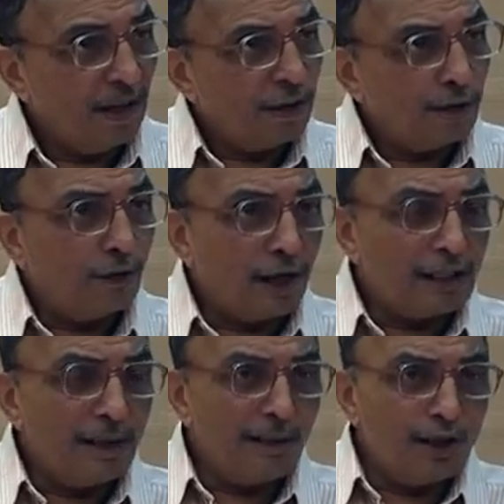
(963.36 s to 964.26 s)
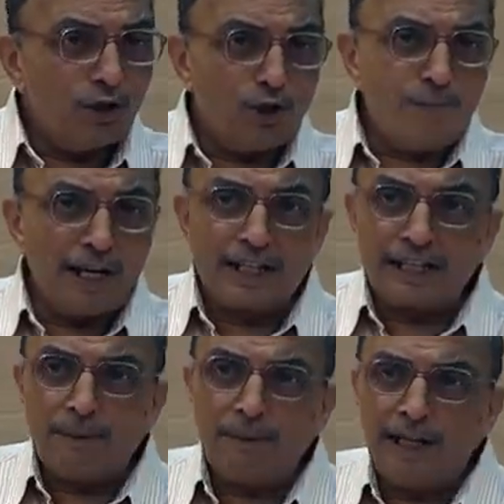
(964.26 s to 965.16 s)
So, for example, you give me a
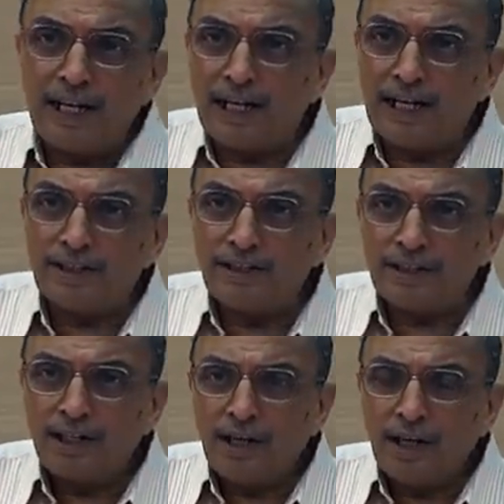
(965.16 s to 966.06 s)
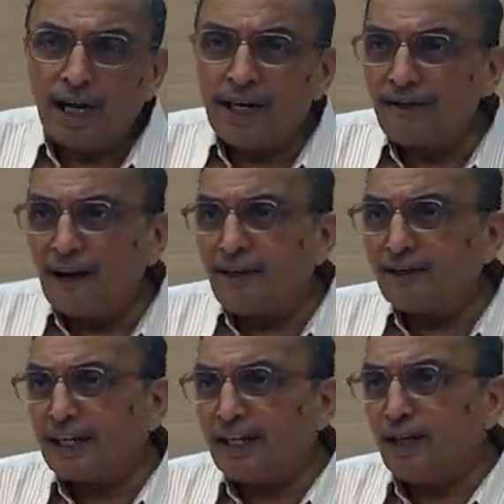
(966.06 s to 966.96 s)
recipe in English, and if I
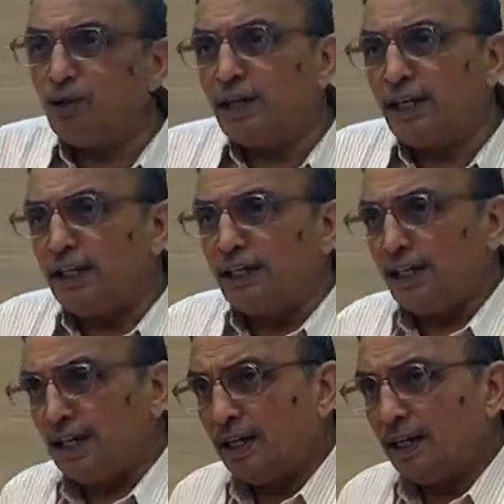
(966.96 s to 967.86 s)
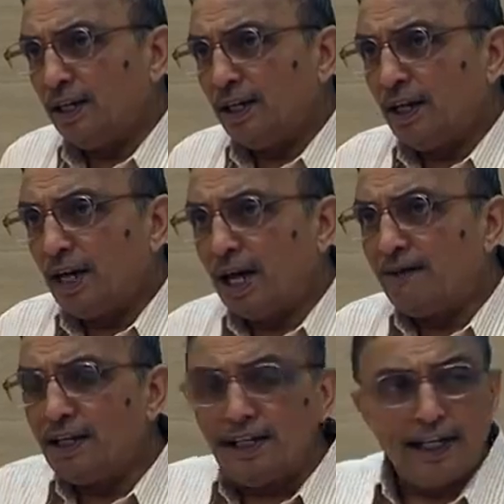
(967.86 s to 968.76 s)
have studied only Hindi, I
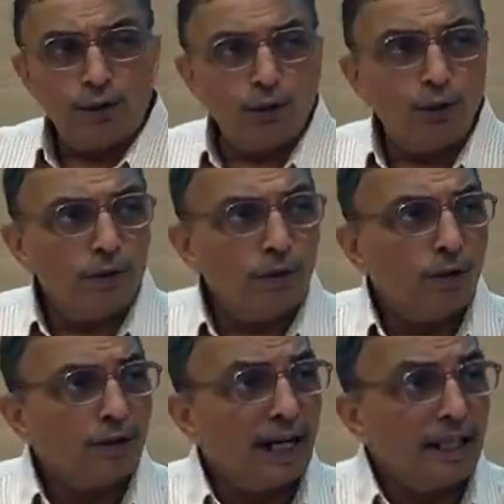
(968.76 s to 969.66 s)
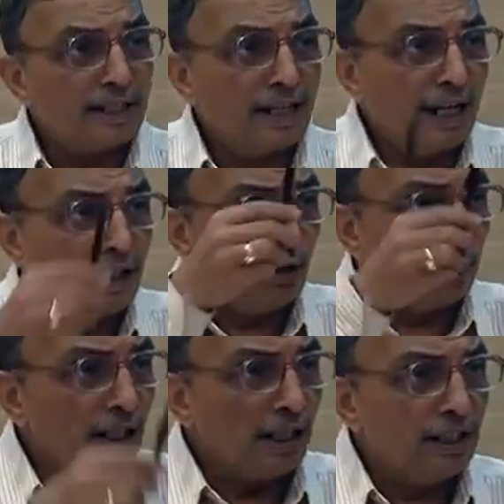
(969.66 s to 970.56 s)
will need to translate
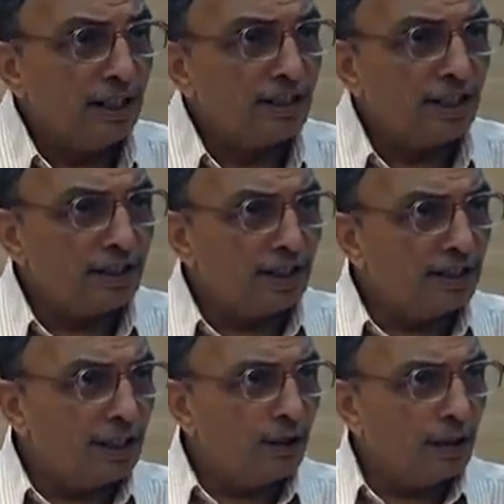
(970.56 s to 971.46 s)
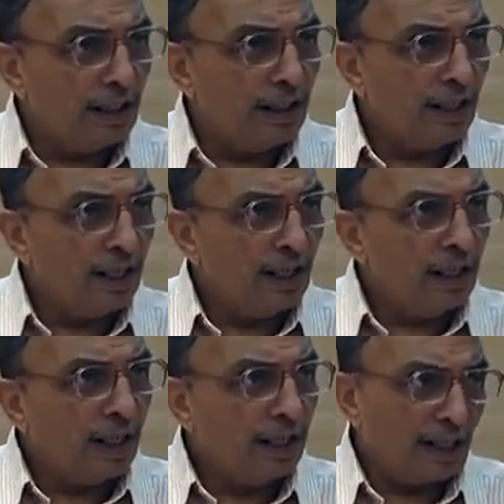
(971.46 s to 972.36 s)
those English instructions into Hindi.
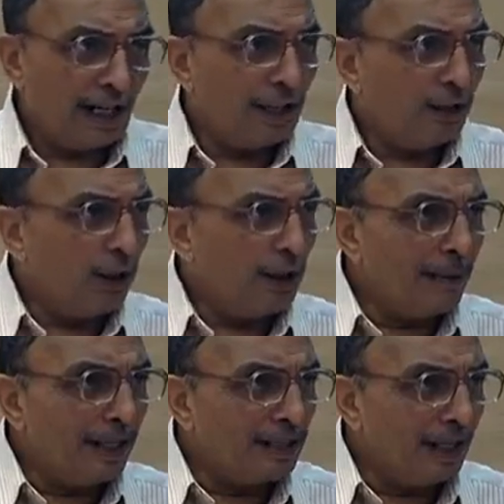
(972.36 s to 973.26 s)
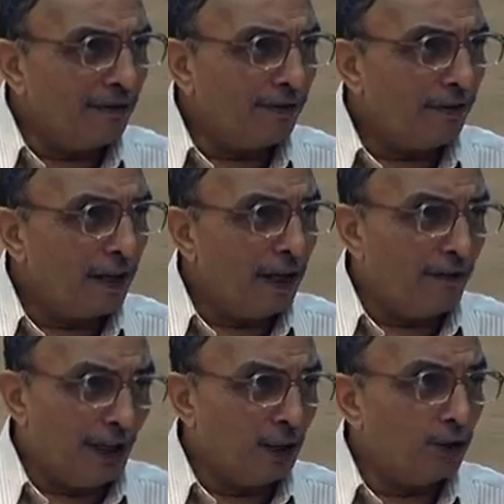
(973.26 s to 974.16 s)
Either I will do it myself,
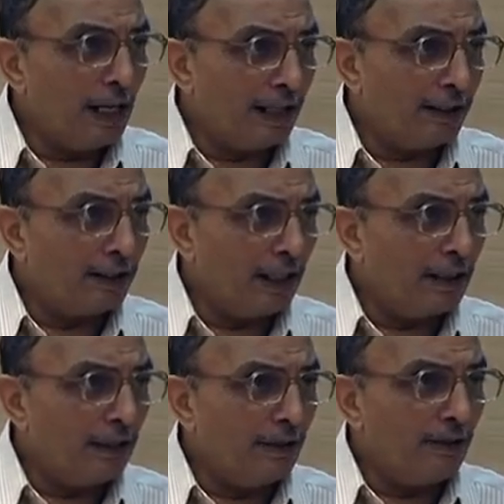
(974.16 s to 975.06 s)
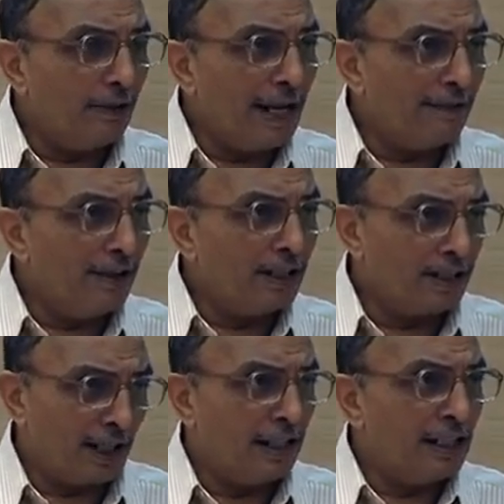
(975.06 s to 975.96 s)
if I knew that
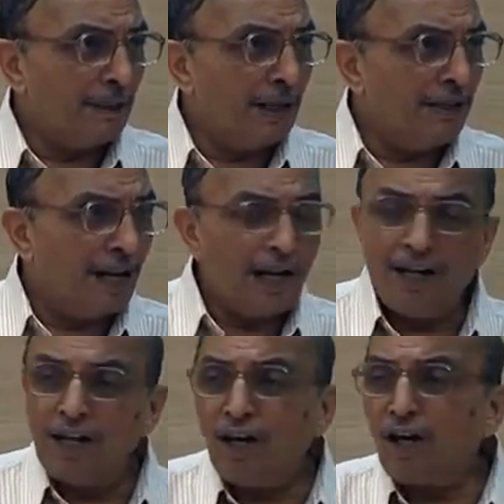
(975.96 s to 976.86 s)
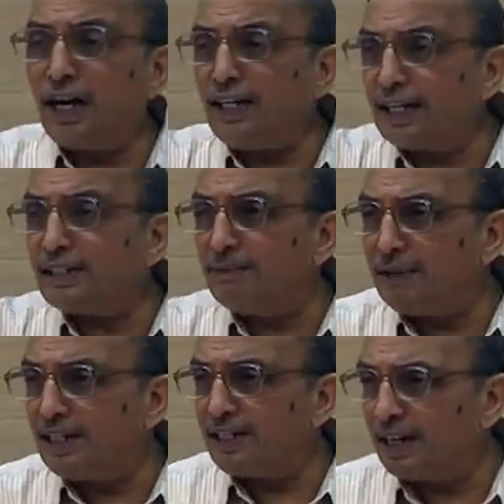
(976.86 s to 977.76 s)
language reasonably well, or I will take
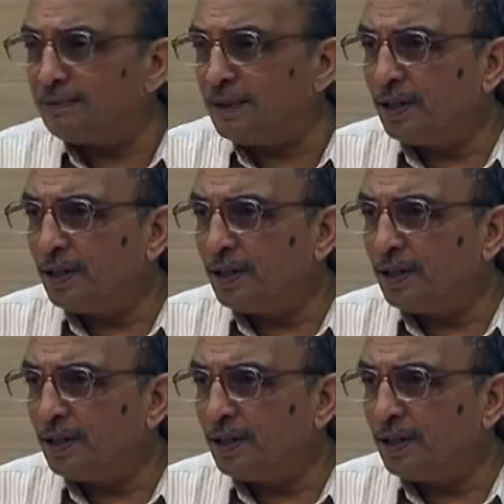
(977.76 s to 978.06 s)
somebody's help.